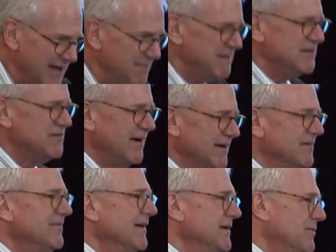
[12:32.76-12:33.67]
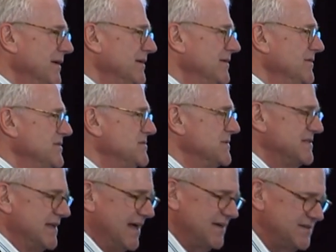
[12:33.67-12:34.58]
I be trying to find a way to do this with
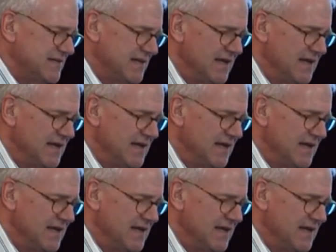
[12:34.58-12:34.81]
SaaS?